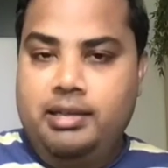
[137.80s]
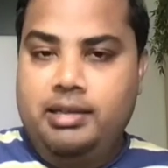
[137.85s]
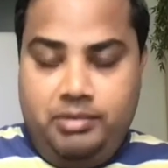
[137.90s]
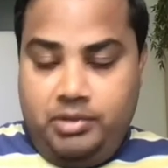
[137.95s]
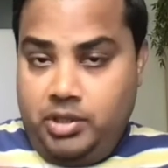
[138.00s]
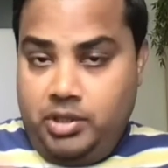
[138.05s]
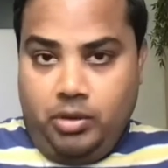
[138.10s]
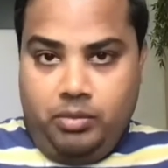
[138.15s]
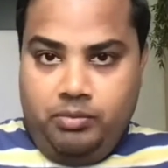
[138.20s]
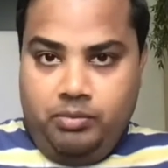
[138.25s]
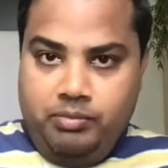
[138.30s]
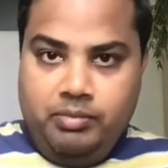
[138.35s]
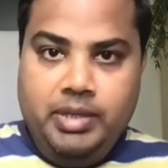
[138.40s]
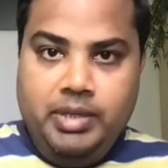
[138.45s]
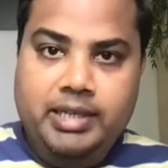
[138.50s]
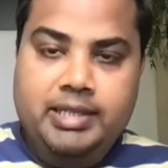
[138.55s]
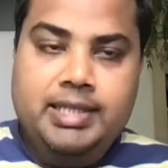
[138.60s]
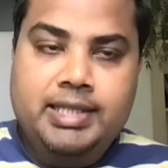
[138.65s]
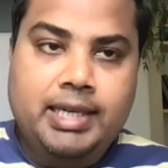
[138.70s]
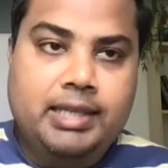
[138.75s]
So
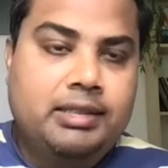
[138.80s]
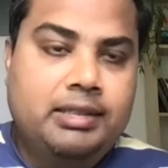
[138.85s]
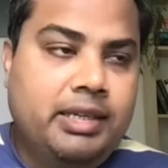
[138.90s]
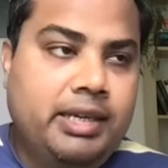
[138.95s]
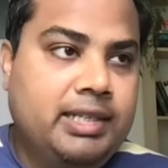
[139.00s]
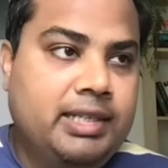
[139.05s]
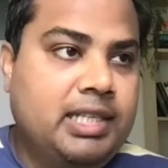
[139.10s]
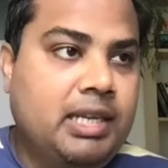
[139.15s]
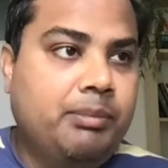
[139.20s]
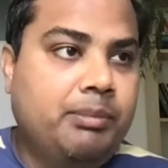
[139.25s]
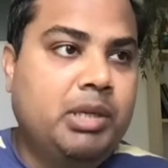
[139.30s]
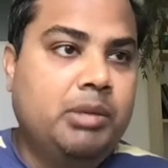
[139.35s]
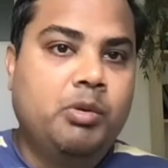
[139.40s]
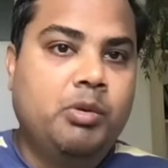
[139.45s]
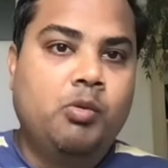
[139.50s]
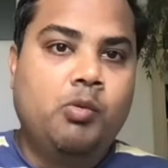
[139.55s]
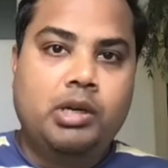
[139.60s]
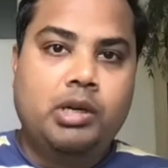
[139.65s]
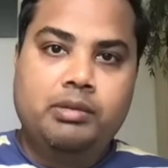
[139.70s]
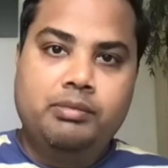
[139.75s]
let's start. Example number
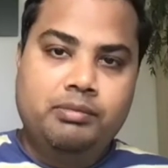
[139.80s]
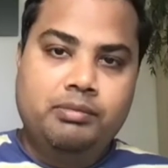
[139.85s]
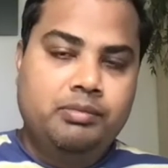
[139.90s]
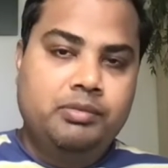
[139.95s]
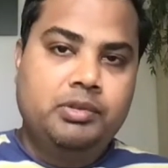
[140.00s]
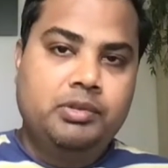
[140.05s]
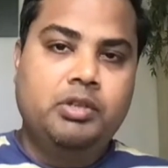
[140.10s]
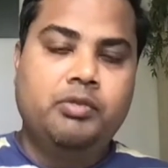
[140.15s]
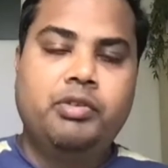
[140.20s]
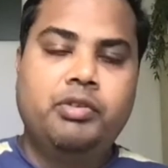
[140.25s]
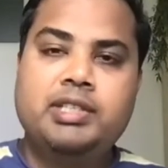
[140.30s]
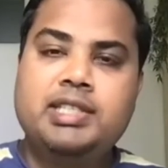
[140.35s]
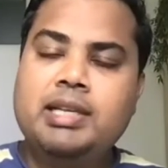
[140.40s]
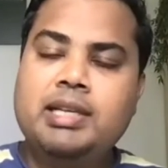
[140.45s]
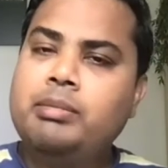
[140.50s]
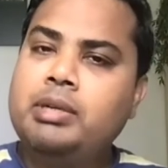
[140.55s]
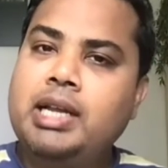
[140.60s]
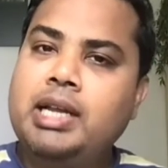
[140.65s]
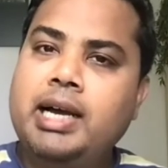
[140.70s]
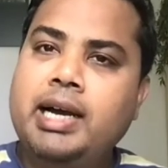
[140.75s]
one. So for
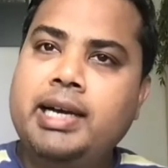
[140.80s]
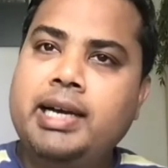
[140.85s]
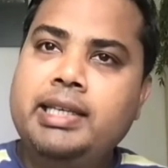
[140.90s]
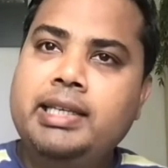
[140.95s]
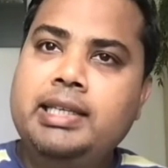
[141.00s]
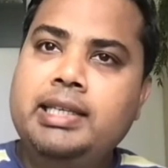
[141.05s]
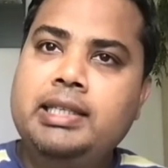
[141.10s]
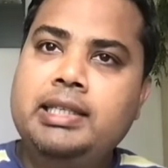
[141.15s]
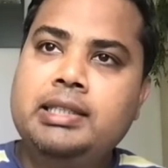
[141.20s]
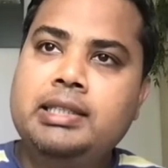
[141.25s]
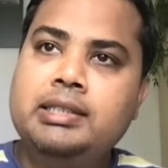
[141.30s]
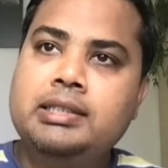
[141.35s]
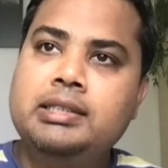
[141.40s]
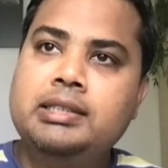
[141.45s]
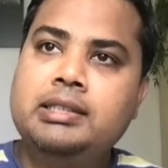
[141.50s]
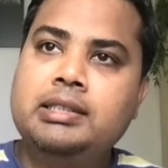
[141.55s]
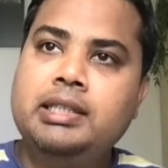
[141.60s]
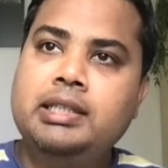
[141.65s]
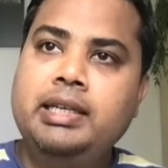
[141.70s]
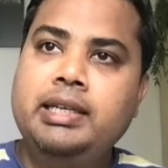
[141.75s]
example, I
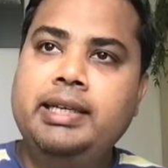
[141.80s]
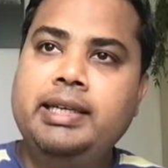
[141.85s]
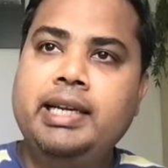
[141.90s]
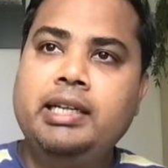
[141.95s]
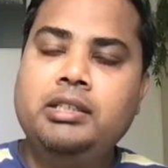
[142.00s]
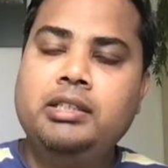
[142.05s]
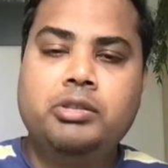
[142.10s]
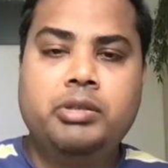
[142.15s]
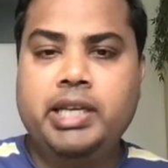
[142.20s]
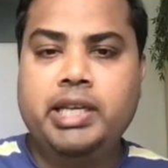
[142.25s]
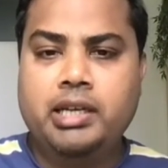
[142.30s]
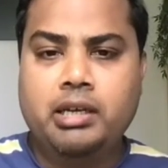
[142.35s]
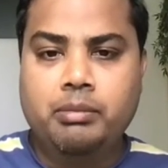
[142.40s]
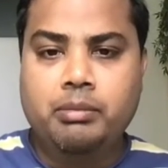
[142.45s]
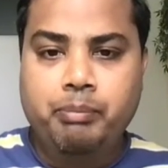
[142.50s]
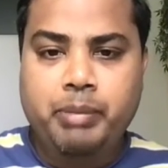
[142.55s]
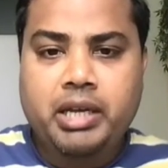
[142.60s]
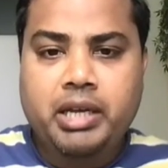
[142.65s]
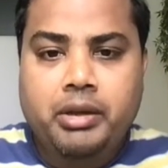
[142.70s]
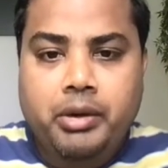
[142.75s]
intend to take a
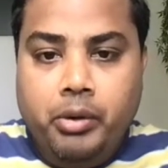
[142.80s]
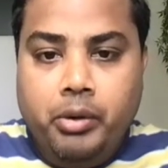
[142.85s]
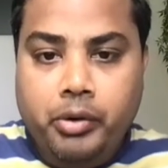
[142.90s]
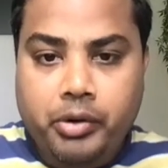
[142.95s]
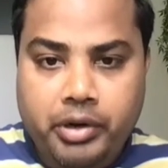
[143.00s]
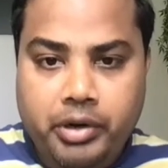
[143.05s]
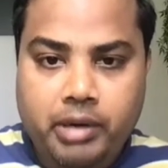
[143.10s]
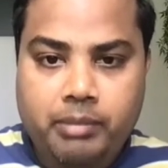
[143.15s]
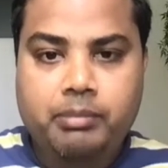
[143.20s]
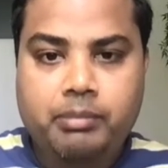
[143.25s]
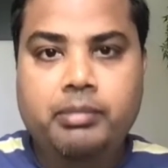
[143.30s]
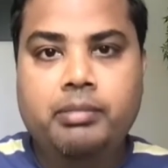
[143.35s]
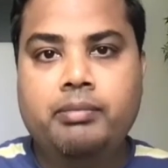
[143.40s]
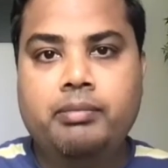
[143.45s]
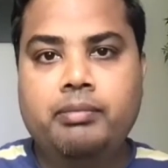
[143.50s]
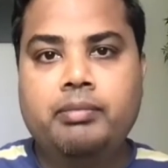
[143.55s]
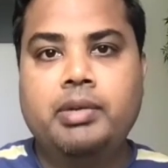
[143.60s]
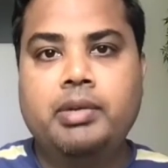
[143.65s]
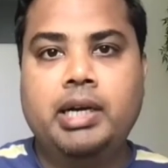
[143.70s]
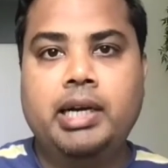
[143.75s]
big road trip.
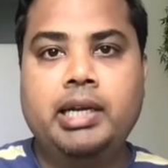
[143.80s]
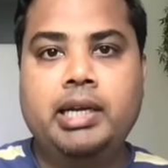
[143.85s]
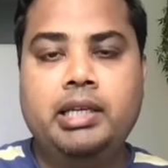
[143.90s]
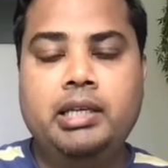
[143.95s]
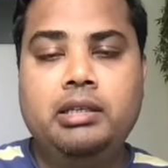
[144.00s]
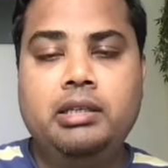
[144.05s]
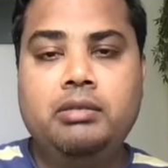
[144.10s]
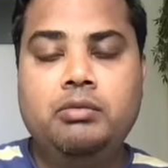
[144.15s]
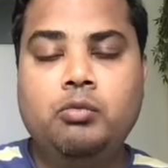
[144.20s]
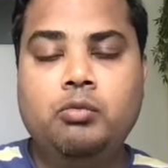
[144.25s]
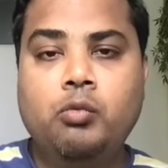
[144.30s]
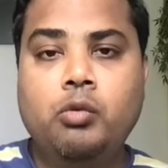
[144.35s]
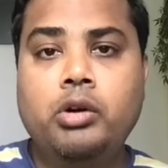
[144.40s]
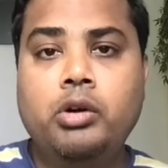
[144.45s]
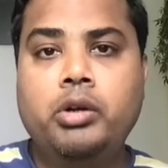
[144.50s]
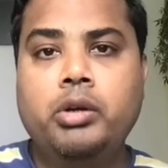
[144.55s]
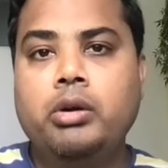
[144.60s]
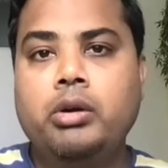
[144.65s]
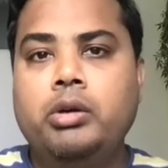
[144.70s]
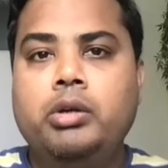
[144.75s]
I want
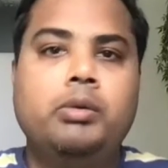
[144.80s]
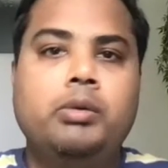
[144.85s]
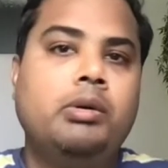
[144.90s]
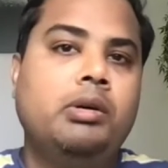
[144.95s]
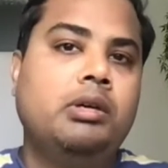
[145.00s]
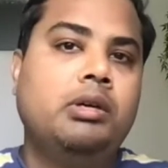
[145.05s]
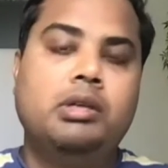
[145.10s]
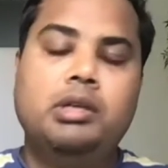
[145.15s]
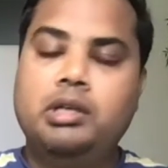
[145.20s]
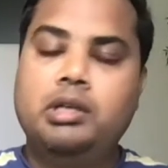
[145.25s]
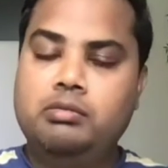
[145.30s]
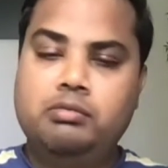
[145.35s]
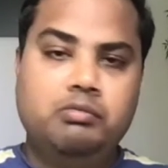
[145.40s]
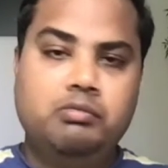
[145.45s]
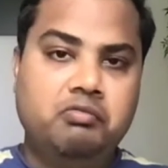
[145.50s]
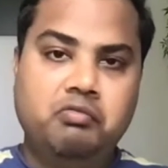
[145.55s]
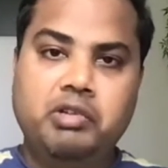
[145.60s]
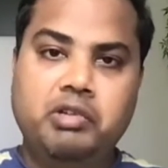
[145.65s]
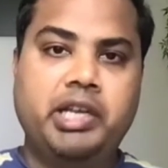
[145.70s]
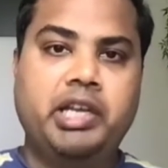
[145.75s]
to go to a
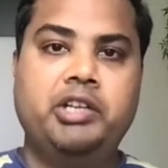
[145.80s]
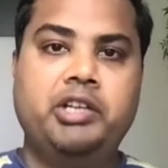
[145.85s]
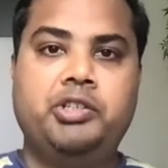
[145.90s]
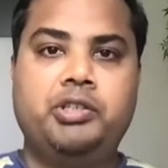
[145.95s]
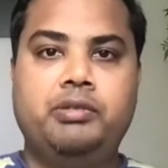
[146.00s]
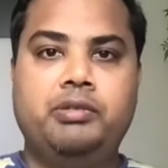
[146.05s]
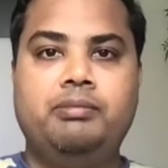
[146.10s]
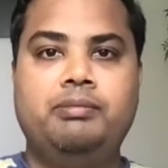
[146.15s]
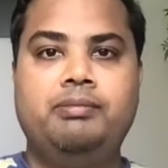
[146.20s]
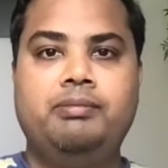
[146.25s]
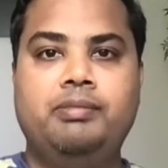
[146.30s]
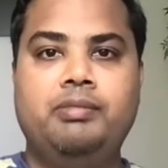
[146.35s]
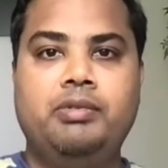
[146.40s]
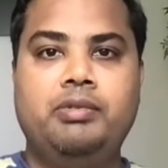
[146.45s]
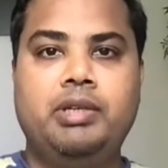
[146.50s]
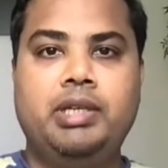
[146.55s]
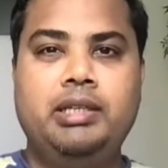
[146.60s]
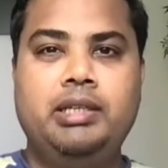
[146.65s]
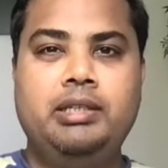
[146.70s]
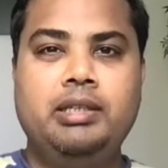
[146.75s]
vacation,
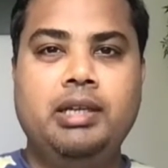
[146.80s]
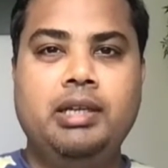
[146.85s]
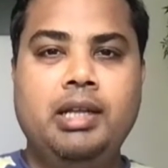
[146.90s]
right?